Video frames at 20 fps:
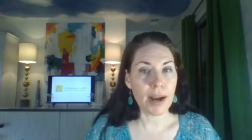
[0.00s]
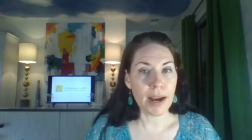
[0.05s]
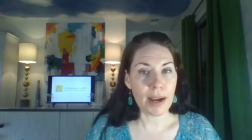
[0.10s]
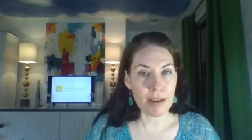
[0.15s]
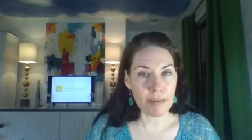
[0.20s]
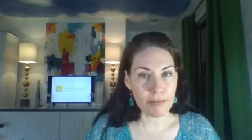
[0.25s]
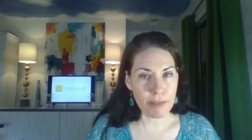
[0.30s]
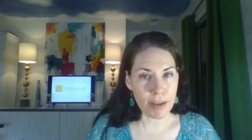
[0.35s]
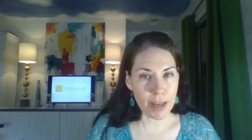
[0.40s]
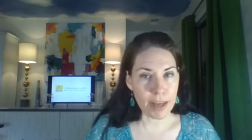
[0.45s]

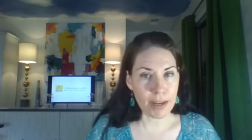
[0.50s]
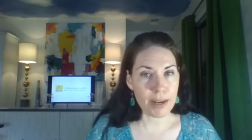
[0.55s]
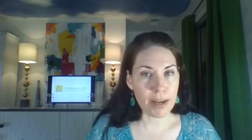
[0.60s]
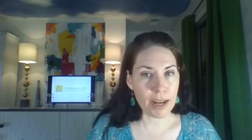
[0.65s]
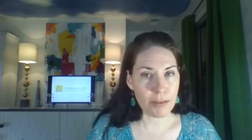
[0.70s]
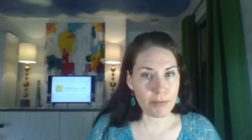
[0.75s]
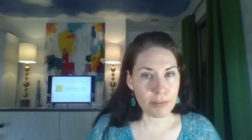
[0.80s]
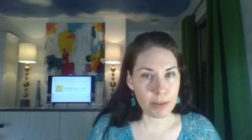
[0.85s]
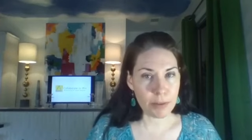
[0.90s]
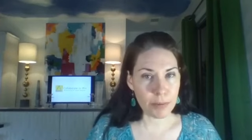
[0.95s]
I vet
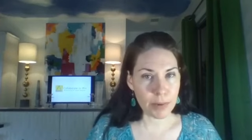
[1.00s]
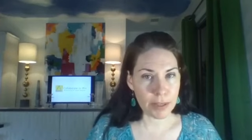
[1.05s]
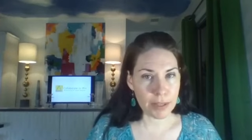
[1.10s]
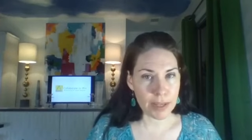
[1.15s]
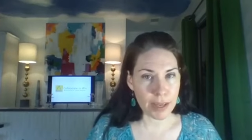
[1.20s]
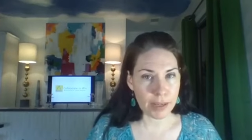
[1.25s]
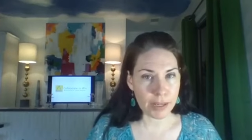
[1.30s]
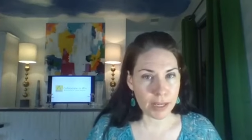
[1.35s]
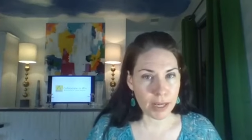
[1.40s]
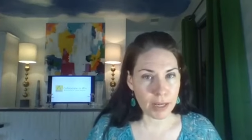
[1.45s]
everyone
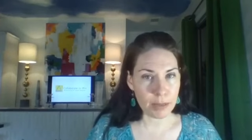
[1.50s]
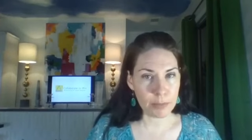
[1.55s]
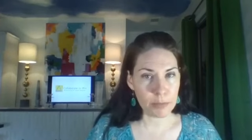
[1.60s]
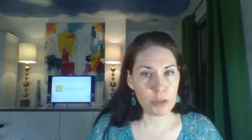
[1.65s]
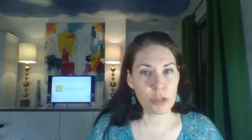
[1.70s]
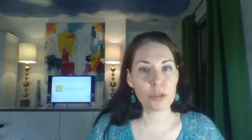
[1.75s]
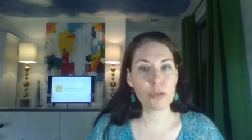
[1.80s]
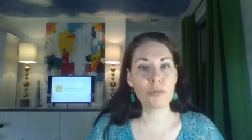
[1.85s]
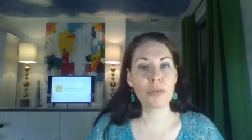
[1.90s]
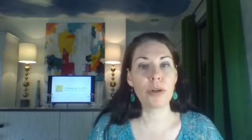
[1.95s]
that
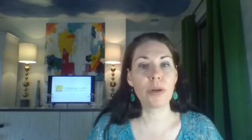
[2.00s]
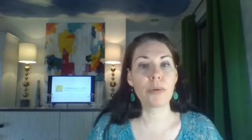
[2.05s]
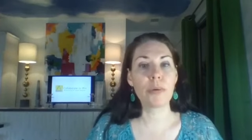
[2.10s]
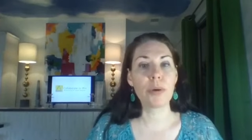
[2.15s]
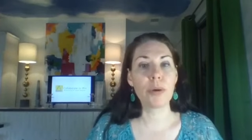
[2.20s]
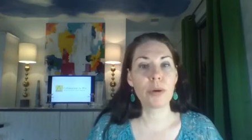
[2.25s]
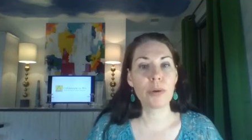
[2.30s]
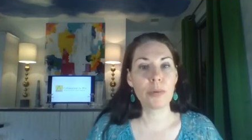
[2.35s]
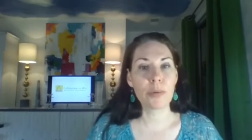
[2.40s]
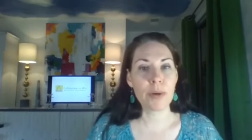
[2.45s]
comes through.
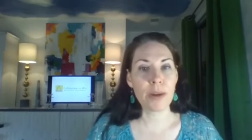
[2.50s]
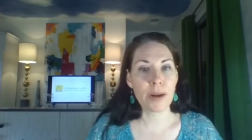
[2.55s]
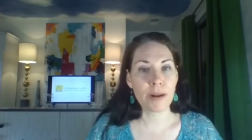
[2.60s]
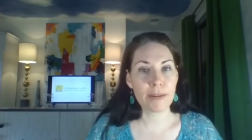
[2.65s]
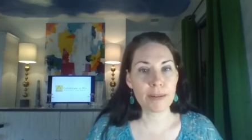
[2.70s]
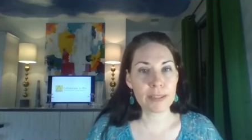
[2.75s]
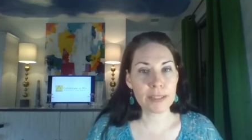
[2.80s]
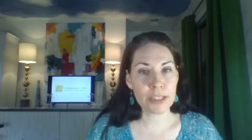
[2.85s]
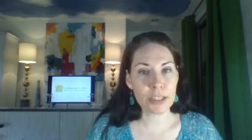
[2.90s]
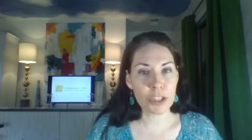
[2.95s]
We are
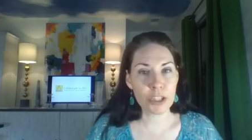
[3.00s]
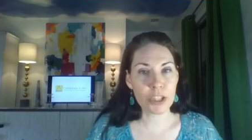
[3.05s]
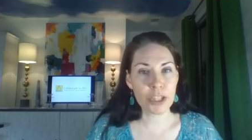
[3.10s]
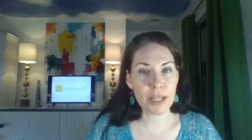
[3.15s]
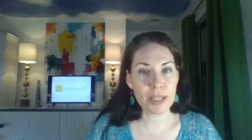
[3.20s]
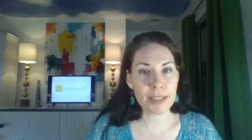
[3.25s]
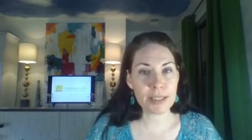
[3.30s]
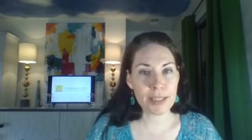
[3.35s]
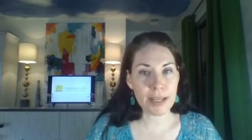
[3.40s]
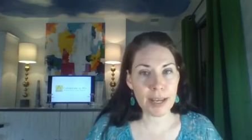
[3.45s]
a
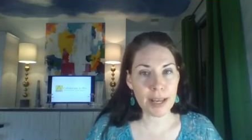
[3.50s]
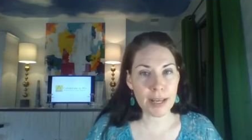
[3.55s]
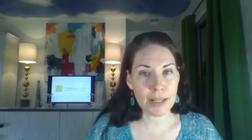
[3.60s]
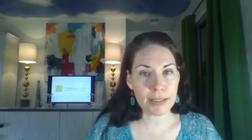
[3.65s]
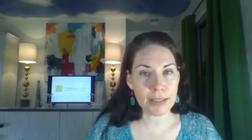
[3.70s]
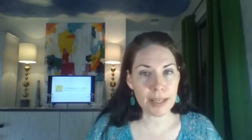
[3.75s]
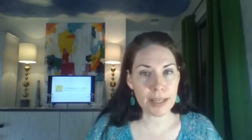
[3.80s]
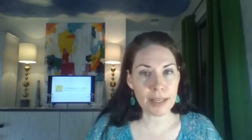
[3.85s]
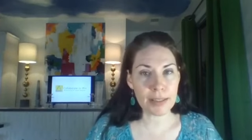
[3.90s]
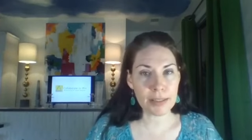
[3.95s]
legit
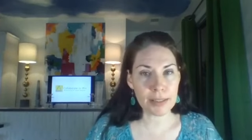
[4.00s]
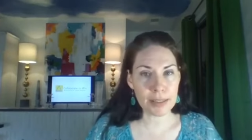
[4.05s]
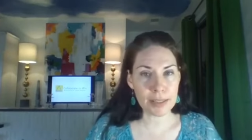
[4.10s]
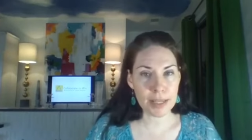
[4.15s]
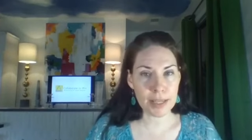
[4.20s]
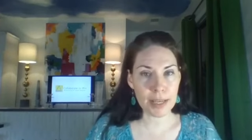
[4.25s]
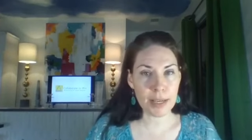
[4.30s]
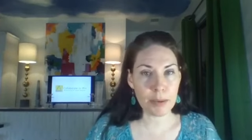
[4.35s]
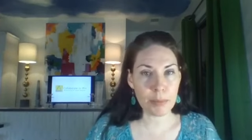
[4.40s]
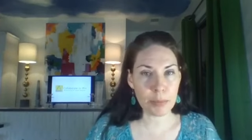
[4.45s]

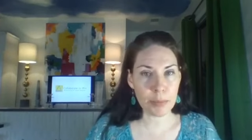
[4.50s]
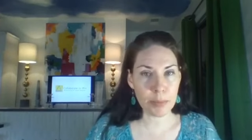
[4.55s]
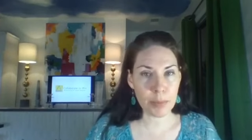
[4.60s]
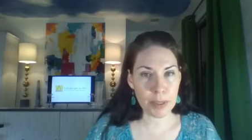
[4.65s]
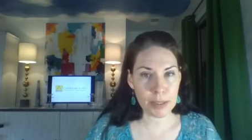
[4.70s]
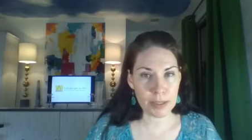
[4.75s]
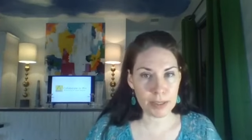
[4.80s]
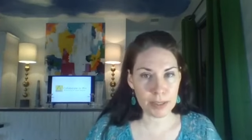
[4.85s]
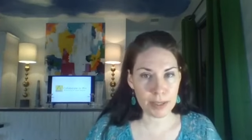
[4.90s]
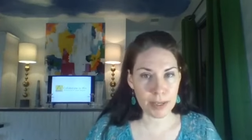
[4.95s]
LLC
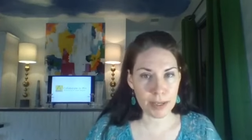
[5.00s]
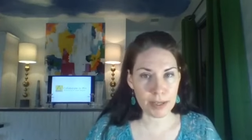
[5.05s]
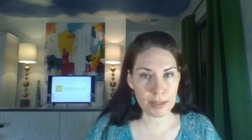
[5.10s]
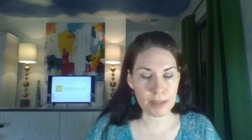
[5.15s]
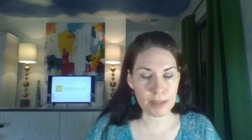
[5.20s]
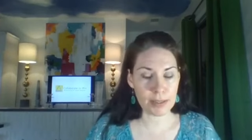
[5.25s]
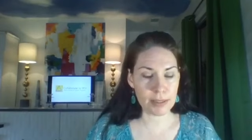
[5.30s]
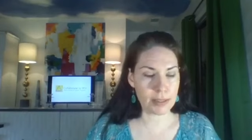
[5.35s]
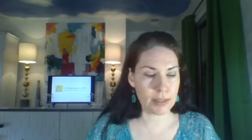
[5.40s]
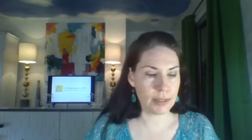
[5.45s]

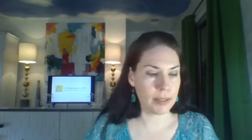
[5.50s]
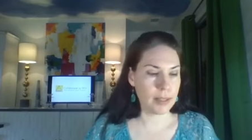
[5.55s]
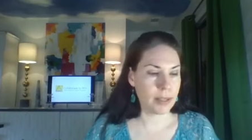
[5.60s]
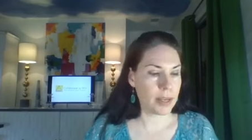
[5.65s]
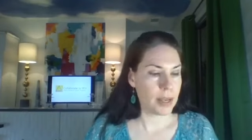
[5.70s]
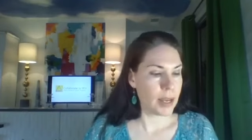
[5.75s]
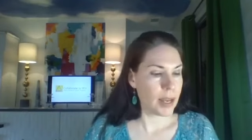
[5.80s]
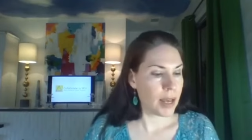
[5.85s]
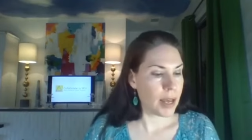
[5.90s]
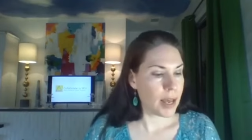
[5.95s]
business.
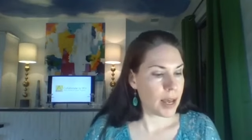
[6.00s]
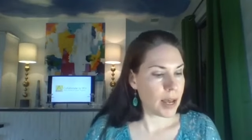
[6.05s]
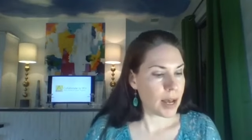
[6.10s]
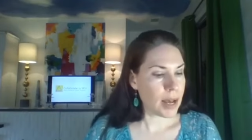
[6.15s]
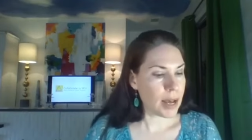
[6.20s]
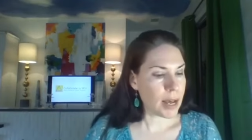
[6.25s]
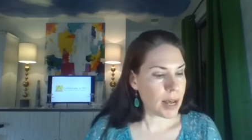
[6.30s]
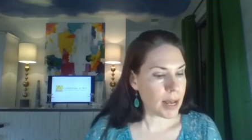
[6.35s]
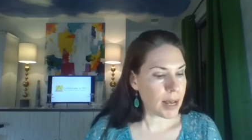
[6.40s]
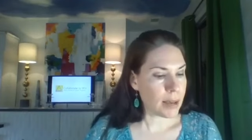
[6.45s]

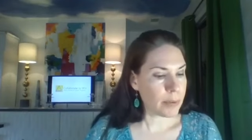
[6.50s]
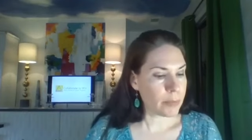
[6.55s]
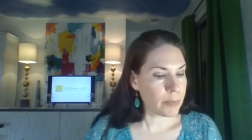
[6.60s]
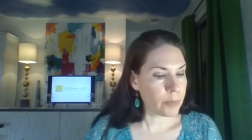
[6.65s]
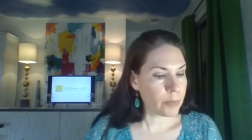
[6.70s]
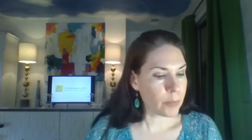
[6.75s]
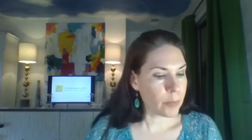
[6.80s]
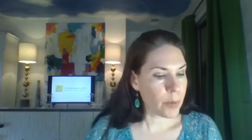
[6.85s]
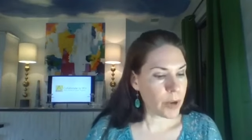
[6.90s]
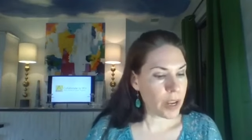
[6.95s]
Um,
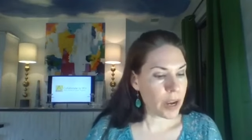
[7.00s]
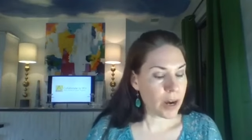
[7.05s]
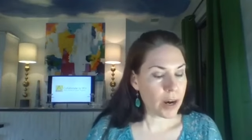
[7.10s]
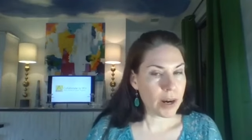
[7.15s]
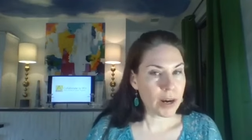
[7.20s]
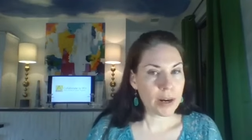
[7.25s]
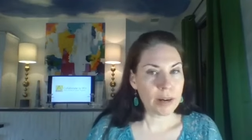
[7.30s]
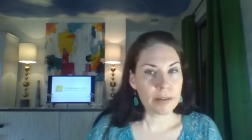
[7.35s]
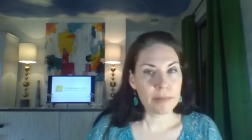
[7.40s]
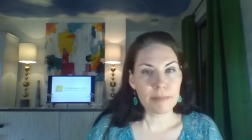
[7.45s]
we
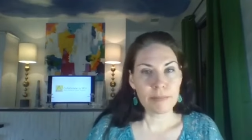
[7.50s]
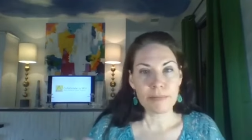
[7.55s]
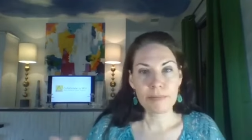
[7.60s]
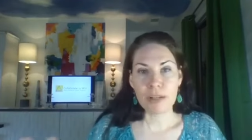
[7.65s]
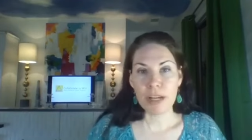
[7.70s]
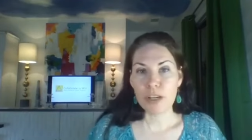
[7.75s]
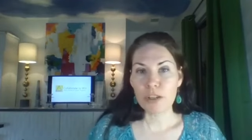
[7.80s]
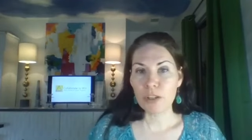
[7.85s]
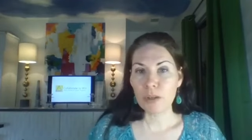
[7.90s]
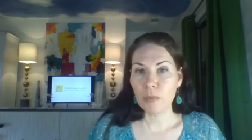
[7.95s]
are
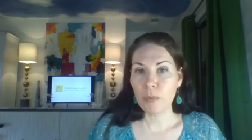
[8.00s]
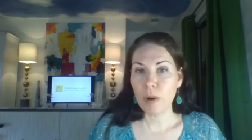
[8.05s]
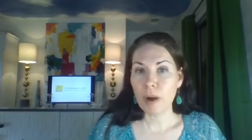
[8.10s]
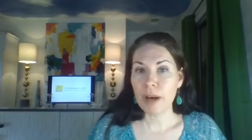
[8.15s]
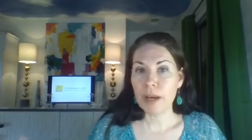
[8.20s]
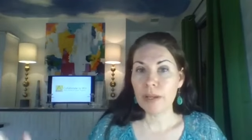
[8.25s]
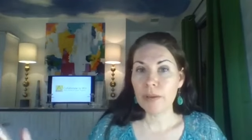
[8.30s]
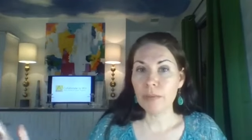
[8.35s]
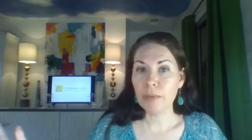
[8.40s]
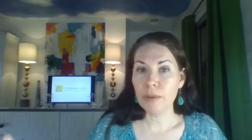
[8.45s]

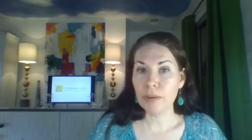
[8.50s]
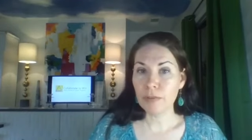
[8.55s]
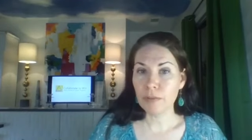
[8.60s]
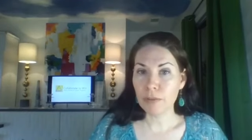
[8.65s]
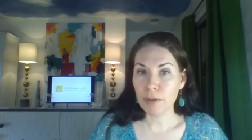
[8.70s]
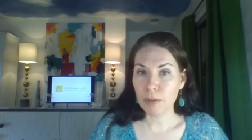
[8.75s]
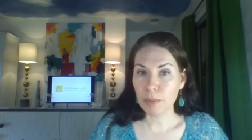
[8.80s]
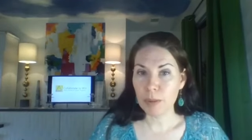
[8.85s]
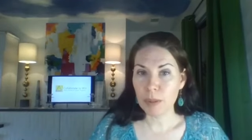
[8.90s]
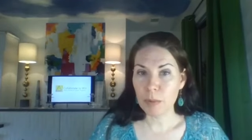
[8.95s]
nationwide with a
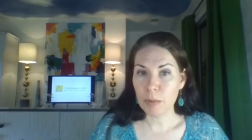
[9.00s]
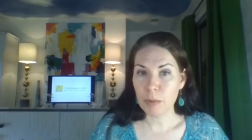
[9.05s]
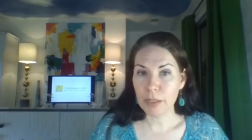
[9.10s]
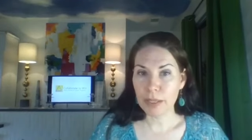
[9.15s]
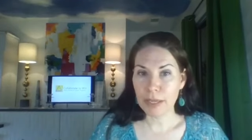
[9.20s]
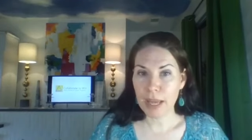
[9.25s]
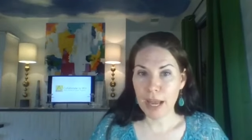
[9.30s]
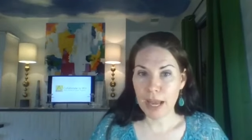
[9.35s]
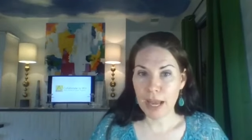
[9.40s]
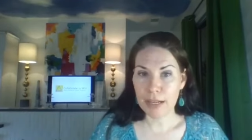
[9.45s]
few people
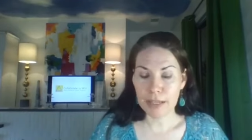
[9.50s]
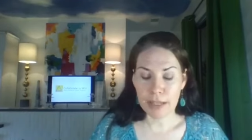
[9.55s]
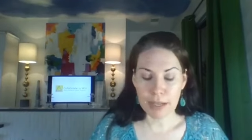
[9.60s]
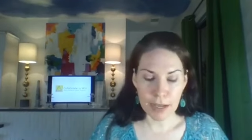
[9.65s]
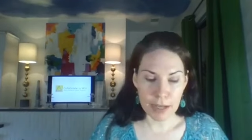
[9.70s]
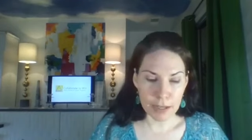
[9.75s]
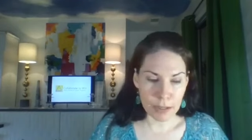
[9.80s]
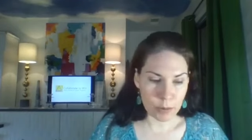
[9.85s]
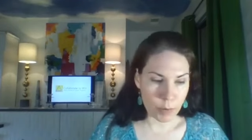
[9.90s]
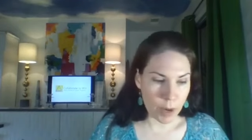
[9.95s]
in Canada
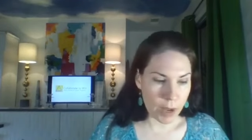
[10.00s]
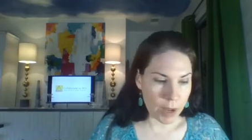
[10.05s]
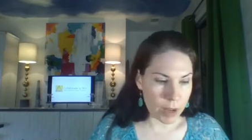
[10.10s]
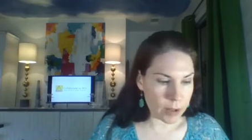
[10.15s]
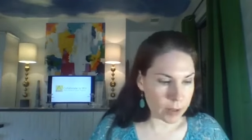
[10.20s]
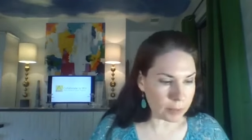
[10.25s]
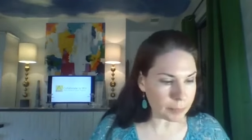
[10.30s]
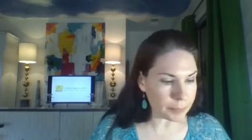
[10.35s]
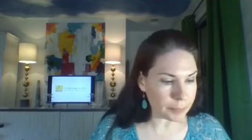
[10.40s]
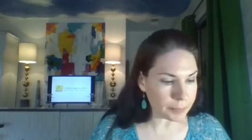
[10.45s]
as
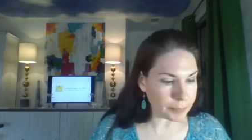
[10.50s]
well.